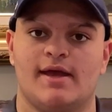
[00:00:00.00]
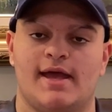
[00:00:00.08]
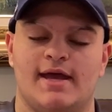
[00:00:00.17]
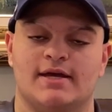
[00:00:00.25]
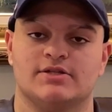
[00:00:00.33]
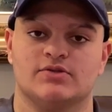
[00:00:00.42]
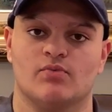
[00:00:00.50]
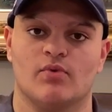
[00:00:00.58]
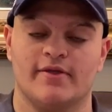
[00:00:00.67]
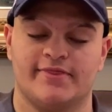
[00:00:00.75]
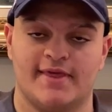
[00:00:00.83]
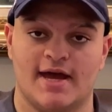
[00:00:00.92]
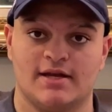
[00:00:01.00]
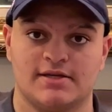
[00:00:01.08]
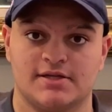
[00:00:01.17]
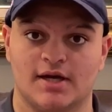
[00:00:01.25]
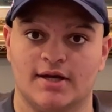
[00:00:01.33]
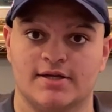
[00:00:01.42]
And what
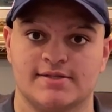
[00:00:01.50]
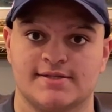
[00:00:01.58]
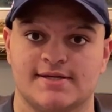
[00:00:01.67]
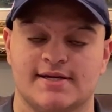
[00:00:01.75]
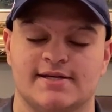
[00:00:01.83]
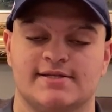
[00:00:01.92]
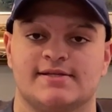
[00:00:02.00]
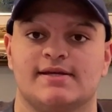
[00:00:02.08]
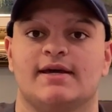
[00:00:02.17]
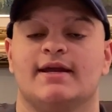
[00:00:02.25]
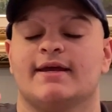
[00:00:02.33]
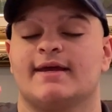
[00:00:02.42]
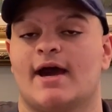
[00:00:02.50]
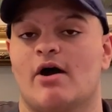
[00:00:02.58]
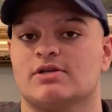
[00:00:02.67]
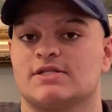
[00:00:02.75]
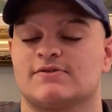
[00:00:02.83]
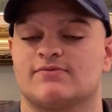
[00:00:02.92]
that does is it
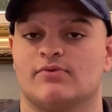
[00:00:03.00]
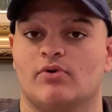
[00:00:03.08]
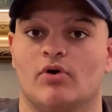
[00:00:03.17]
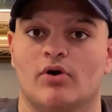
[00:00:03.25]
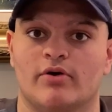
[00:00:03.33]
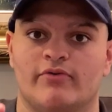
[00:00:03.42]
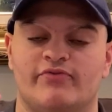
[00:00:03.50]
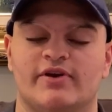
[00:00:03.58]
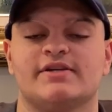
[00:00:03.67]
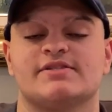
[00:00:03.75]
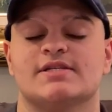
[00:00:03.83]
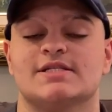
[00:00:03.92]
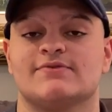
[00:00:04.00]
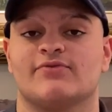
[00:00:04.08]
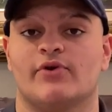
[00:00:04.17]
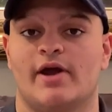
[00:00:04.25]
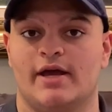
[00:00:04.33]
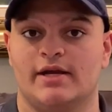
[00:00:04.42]
accounts or fixes
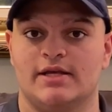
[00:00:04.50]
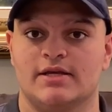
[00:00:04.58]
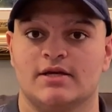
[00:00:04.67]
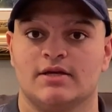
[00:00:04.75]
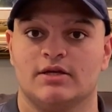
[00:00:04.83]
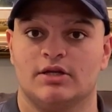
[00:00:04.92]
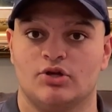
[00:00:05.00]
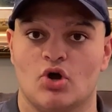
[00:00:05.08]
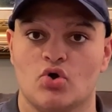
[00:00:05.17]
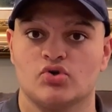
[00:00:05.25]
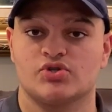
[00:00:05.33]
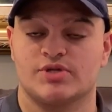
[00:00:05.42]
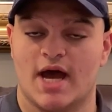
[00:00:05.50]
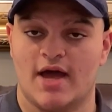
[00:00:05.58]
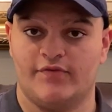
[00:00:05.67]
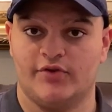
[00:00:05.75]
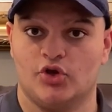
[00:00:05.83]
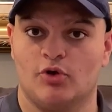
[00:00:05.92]
for any
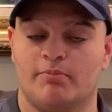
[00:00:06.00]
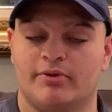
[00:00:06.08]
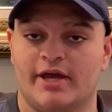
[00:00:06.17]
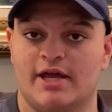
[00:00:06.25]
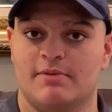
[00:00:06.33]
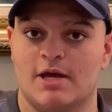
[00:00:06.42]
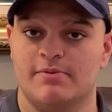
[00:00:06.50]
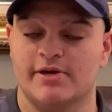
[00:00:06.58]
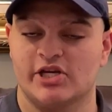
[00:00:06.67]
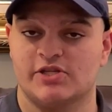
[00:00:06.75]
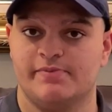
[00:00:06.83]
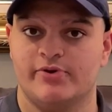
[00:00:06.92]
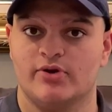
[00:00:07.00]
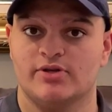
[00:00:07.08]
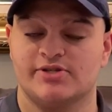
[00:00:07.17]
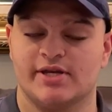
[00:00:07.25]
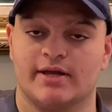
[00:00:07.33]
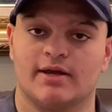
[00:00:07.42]
nosediving your plane may be
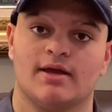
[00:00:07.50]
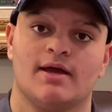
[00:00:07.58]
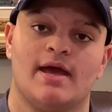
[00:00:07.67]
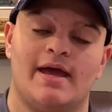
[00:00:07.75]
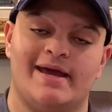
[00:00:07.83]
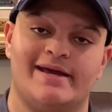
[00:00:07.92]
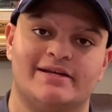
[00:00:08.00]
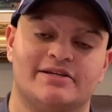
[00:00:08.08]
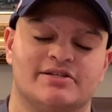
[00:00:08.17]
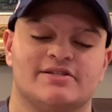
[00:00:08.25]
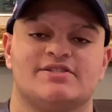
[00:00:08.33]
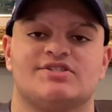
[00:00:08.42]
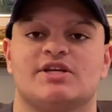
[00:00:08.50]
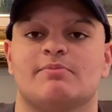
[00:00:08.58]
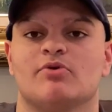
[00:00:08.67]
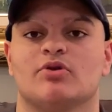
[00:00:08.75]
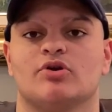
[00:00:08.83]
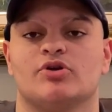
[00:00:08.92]
experiencing. And
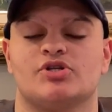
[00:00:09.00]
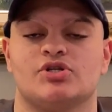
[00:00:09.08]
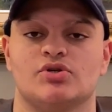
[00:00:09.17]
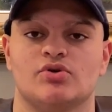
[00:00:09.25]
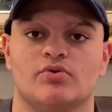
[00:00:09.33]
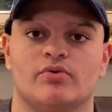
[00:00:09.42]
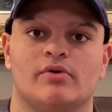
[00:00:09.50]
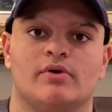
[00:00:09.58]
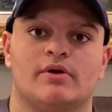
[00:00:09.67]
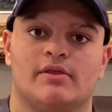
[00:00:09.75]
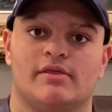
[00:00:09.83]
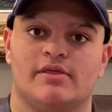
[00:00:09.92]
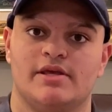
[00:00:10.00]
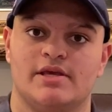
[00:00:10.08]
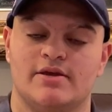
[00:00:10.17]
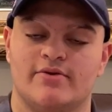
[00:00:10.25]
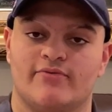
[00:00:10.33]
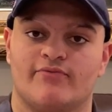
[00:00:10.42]
similar to
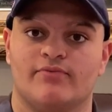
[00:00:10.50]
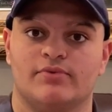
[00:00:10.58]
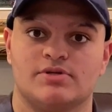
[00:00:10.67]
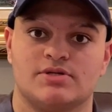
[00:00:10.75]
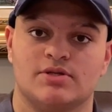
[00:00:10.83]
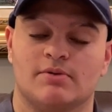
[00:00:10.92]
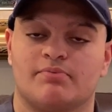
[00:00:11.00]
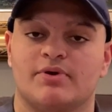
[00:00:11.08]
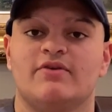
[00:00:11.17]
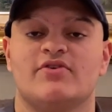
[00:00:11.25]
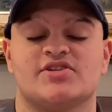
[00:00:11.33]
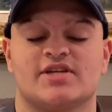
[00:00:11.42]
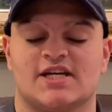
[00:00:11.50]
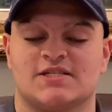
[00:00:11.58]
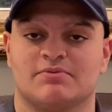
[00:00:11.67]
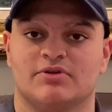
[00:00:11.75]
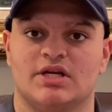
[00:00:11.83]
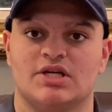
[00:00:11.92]
the, to the previous
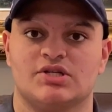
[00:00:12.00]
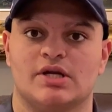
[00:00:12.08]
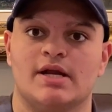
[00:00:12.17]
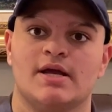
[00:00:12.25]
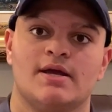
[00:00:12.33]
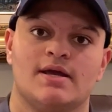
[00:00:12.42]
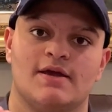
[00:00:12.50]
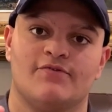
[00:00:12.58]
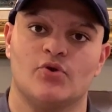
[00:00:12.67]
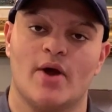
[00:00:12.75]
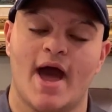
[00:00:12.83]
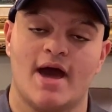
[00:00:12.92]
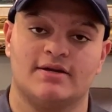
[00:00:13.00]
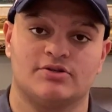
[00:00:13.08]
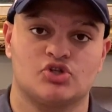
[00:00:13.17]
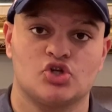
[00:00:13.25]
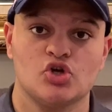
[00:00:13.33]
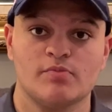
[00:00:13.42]
explanation, if you
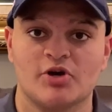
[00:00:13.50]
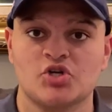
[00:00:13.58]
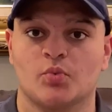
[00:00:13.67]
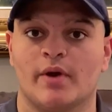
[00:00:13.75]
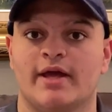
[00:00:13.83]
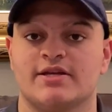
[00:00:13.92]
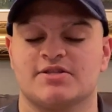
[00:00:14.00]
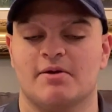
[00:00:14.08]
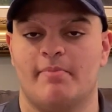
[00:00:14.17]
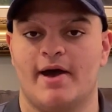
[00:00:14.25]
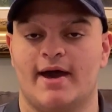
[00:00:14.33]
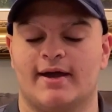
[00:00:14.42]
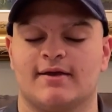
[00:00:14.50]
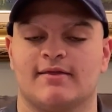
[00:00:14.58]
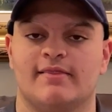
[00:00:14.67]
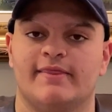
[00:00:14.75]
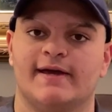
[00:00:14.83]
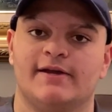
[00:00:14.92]
add too much weight to the back,
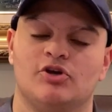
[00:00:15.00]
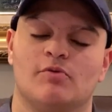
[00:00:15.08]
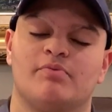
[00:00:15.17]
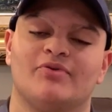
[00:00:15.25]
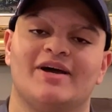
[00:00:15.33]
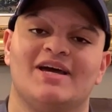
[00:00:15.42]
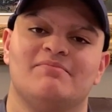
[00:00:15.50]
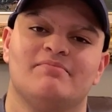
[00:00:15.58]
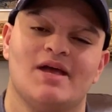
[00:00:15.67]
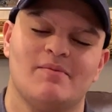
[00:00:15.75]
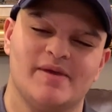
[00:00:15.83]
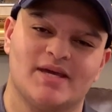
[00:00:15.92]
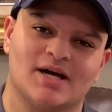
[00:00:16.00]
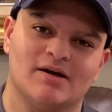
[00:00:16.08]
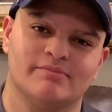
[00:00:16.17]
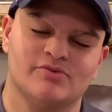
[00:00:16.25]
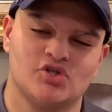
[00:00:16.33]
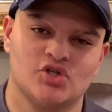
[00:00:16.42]
then your plane may
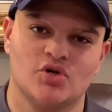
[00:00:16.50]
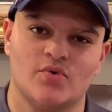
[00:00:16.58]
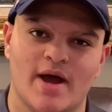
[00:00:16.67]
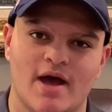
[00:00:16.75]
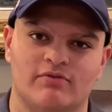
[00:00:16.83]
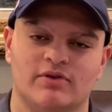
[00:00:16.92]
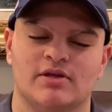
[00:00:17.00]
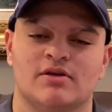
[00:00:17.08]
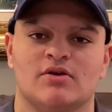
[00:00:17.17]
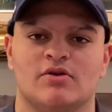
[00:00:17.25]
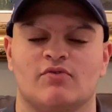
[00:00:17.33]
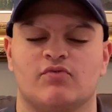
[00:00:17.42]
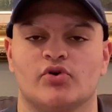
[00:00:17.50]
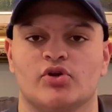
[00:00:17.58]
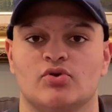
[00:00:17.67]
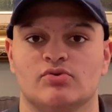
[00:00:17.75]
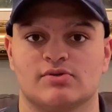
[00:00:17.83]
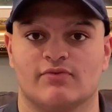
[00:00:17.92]
become too heavy for
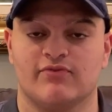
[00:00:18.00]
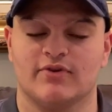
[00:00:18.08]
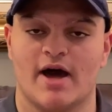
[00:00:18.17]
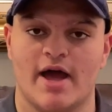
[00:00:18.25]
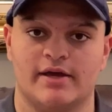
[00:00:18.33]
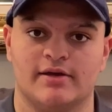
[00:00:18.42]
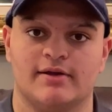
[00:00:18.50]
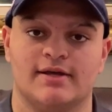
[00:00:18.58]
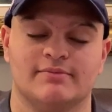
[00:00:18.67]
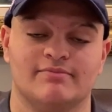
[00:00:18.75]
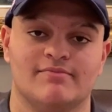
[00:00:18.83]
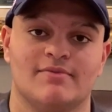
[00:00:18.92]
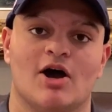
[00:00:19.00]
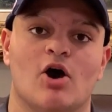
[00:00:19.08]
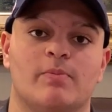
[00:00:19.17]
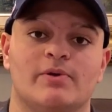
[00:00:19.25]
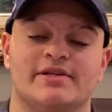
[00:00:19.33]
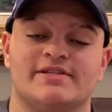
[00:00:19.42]
you to fly it and
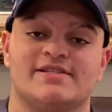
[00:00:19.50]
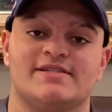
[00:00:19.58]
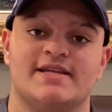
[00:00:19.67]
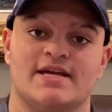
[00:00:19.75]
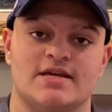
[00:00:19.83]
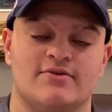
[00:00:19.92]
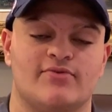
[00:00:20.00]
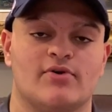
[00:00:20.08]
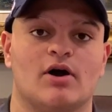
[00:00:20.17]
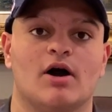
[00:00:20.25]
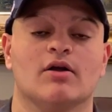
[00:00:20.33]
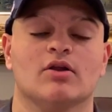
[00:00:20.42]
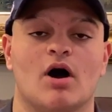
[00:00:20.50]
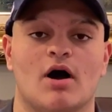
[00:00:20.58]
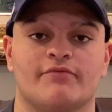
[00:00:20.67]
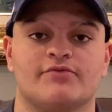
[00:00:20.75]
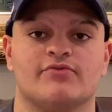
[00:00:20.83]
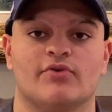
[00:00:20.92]
help it stay
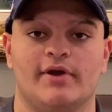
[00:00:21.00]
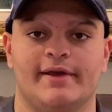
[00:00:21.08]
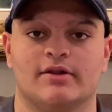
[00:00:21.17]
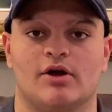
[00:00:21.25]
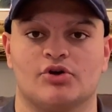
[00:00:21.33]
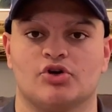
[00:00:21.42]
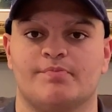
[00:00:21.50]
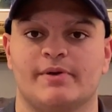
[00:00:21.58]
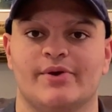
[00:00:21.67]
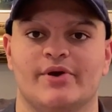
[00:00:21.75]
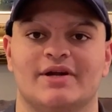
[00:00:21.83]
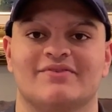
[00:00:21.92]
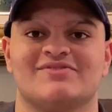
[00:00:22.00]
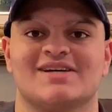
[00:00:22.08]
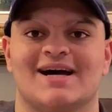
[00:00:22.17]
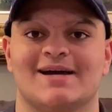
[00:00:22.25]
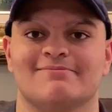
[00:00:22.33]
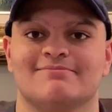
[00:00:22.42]
aloft for a longer period of
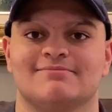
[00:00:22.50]
time.